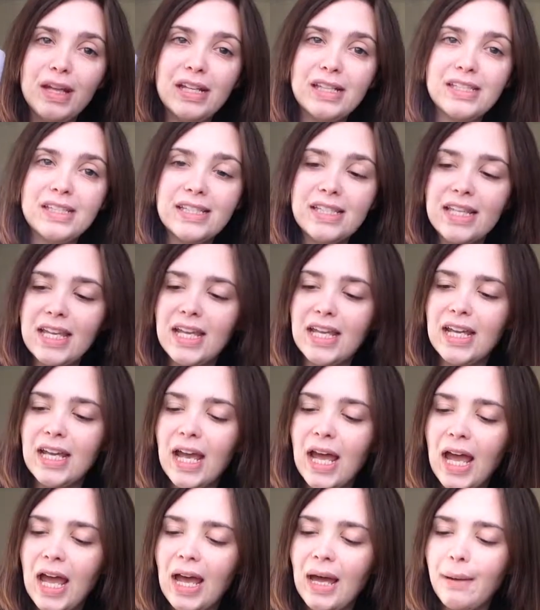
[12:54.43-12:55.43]
It's
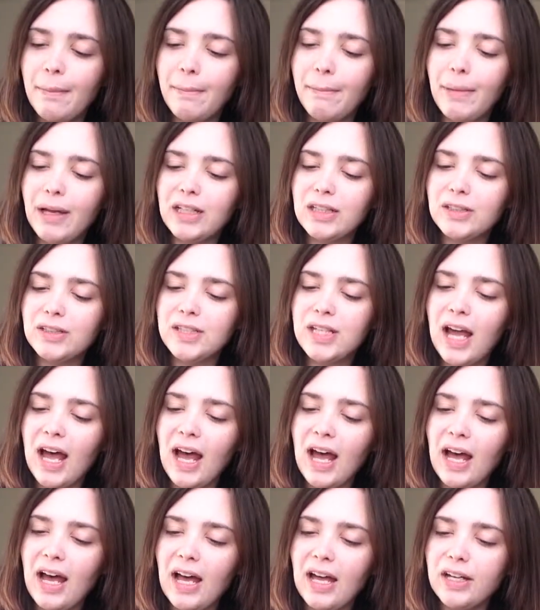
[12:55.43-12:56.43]
the Michael
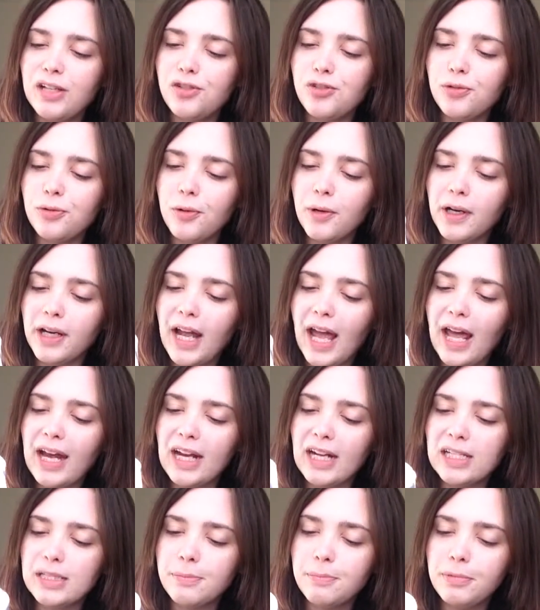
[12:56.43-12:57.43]
Todd True
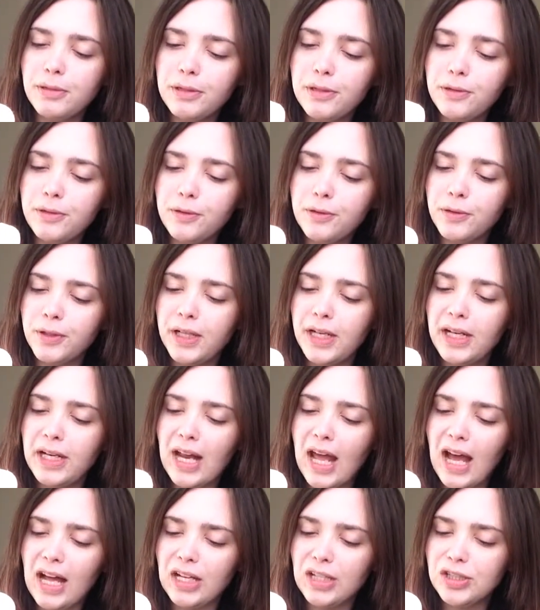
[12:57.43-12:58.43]
Organics Blue
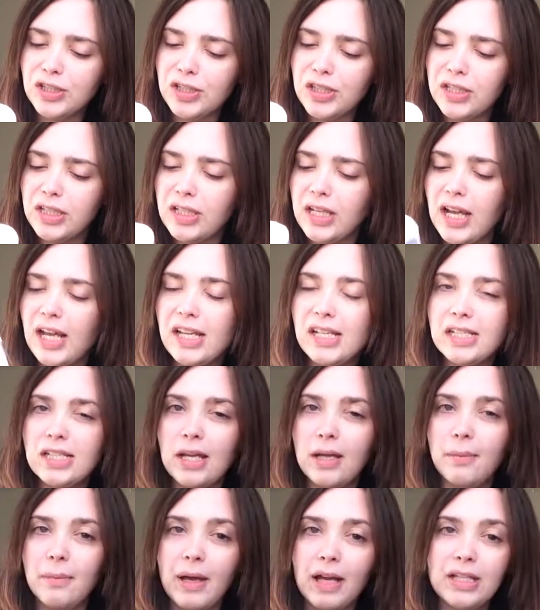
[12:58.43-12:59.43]
Green Algae
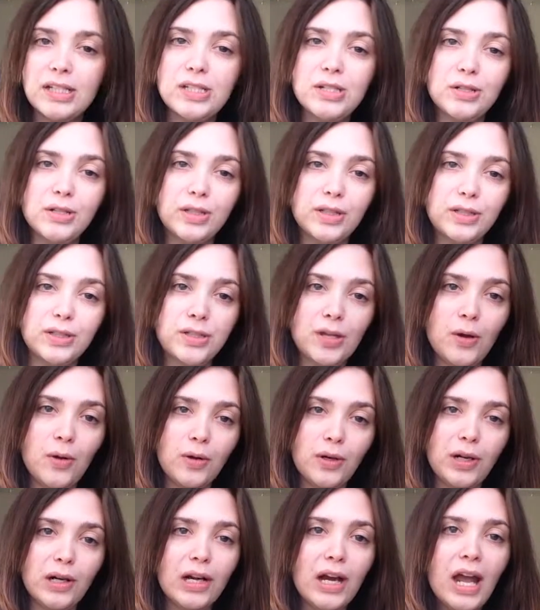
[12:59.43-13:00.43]
Antibacterial
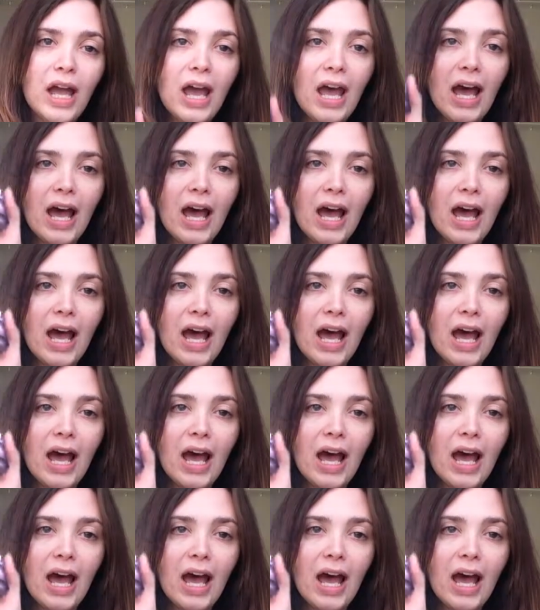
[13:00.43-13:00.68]
Toner.